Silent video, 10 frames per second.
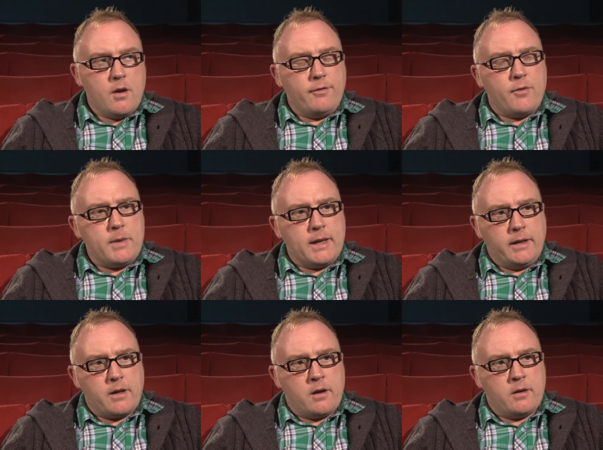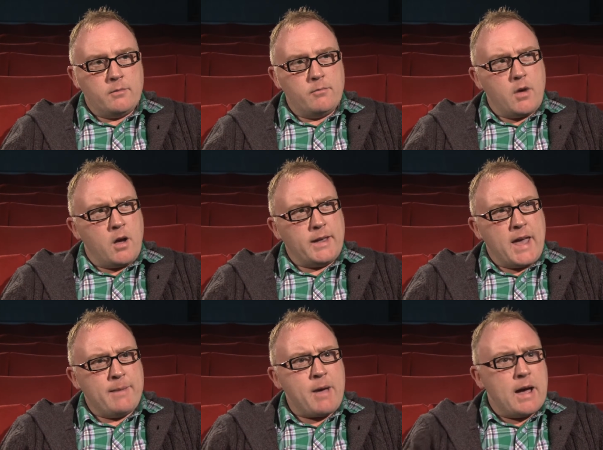for me, um, I
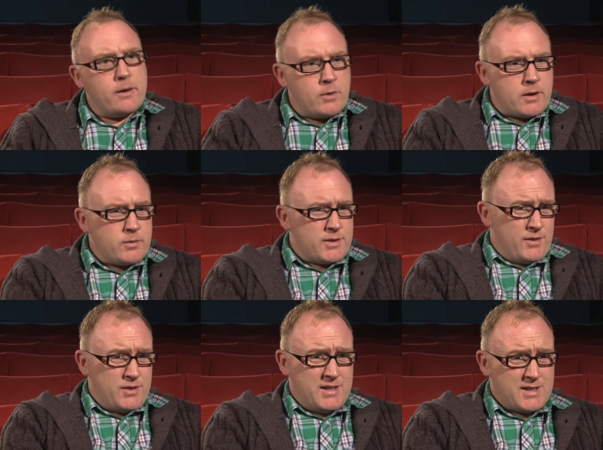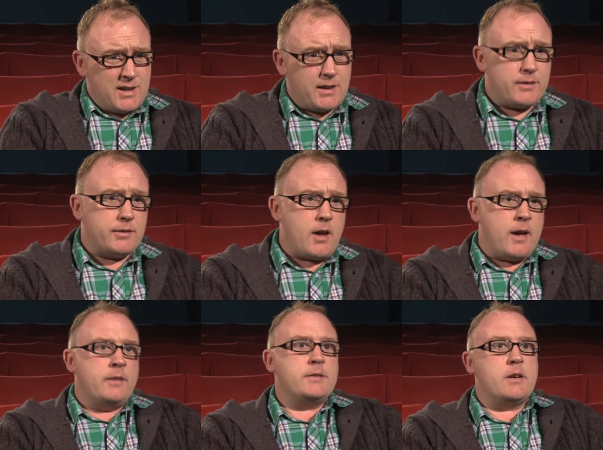came out when I was 36,
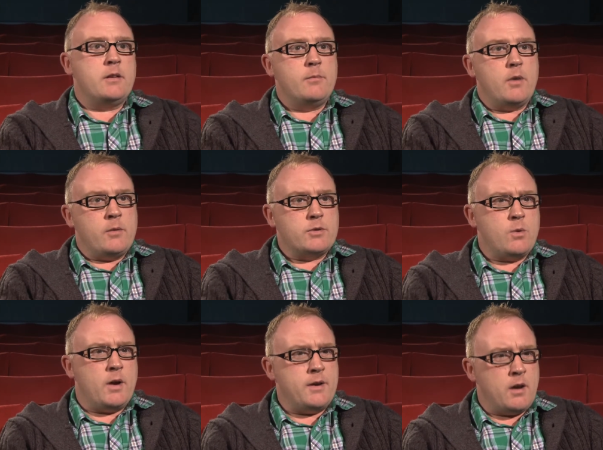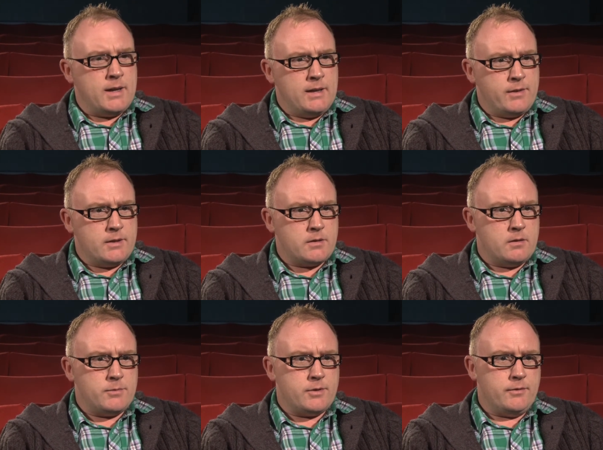and um, I was quite naive in
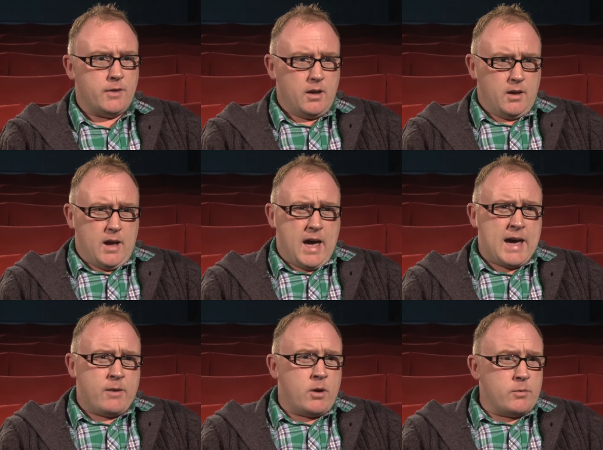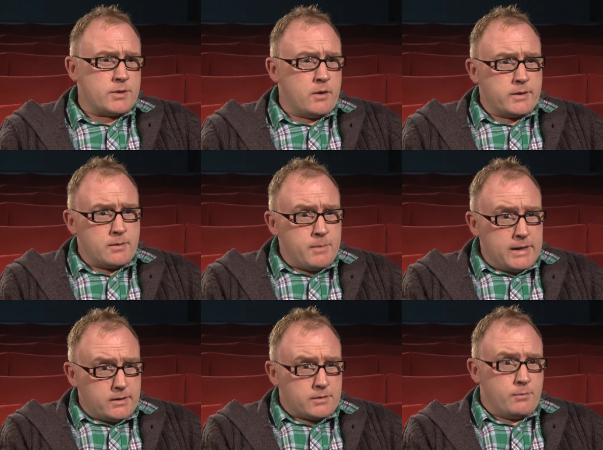terms of how I was going to
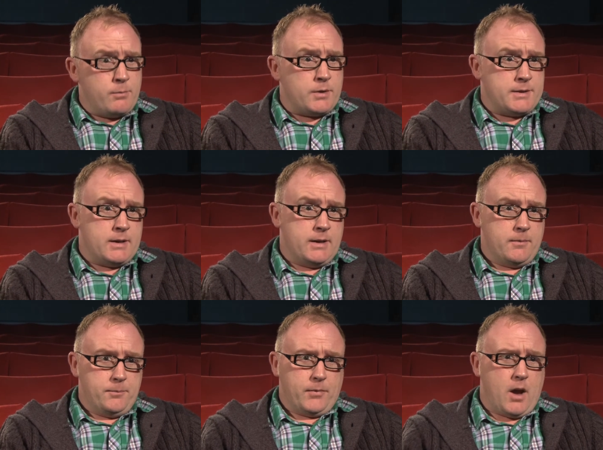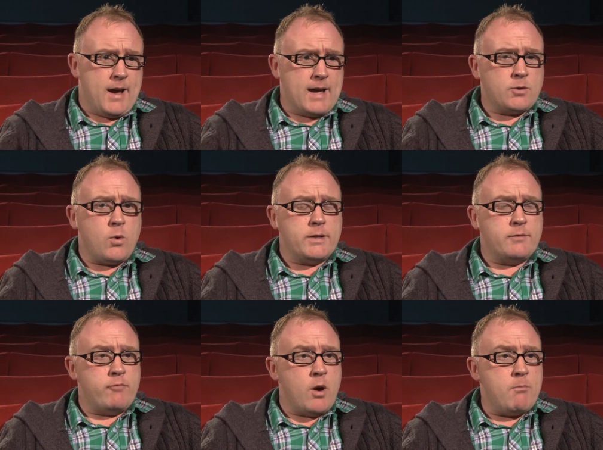meet somebody. I had quite
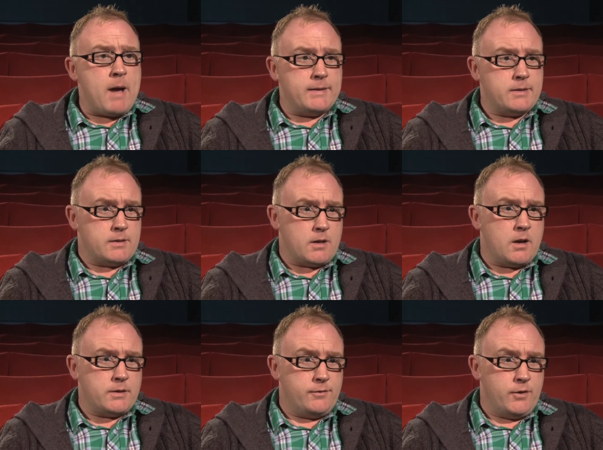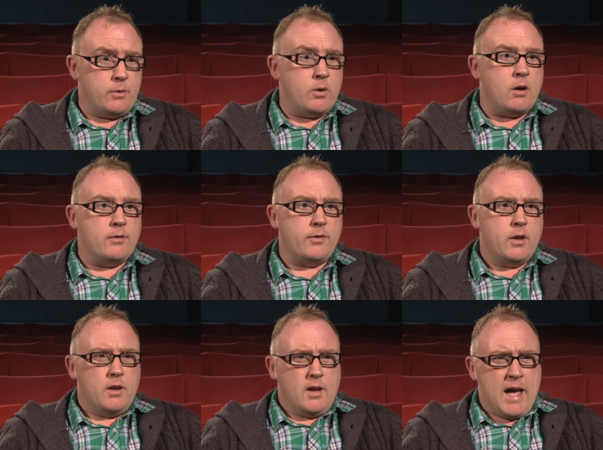a romanticised view of
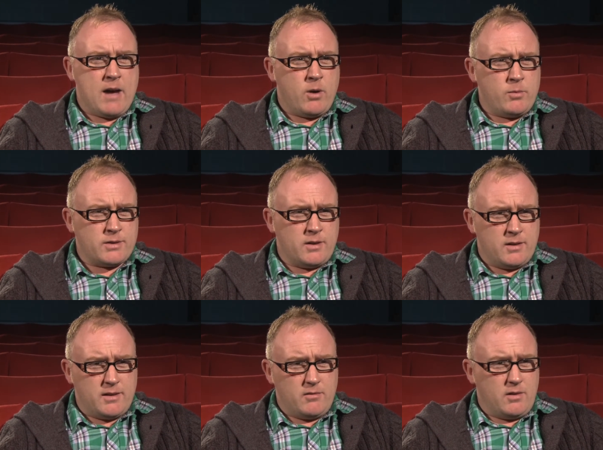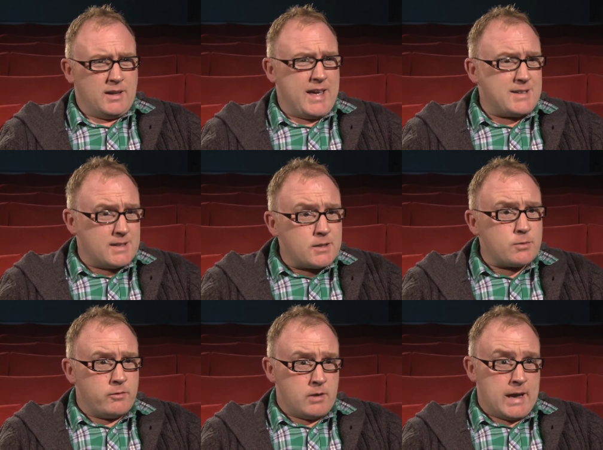how I was going to get
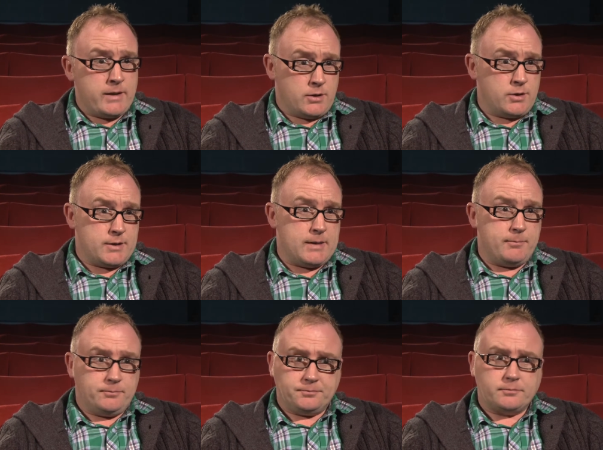into a relationship